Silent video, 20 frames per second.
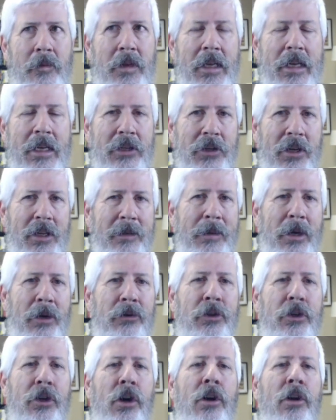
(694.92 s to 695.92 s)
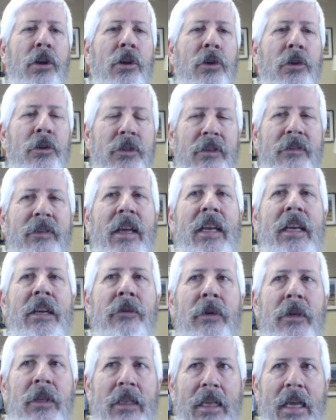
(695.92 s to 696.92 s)
is all about cultivating a
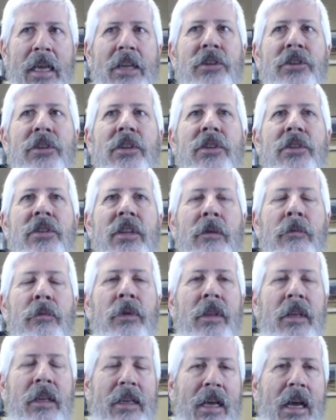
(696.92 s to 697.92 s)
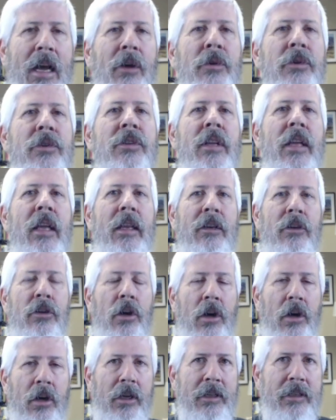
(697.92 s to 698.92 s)
relationship with accounts and
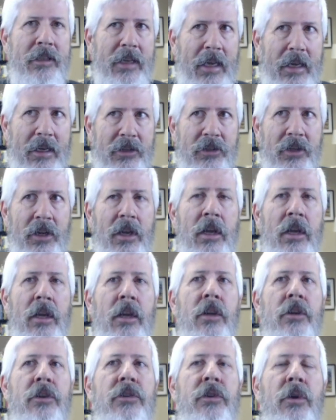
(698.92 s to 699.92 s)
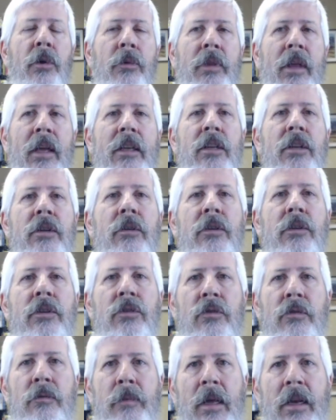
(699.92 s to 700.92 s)
contacts so that you can
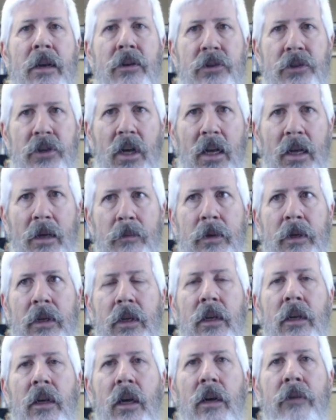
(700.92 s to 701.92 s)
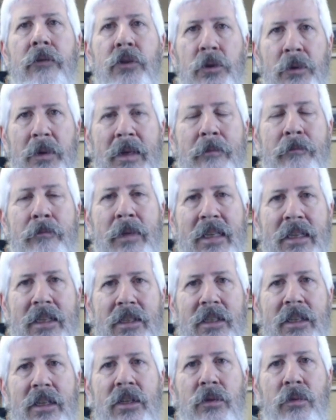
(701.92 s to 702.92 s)
do a better job of doing
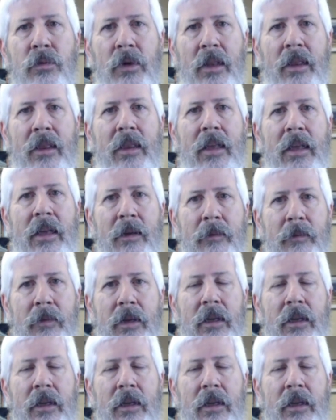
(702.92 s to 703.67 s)
business with them.